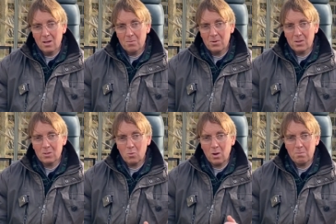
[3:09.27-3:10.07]
But there's
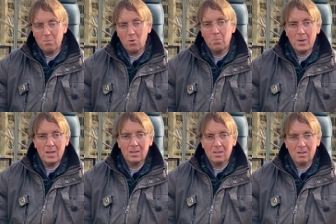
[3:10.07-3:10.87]
one more
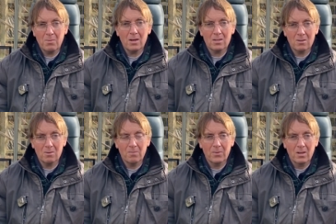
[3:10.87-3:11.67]
piece to the puzzle
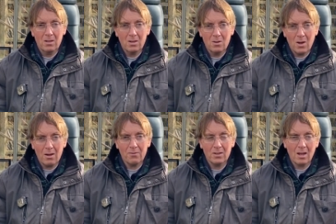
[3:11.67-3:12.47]
that you
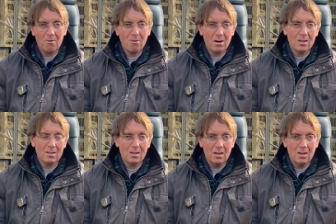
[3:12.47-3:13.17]
have to get right,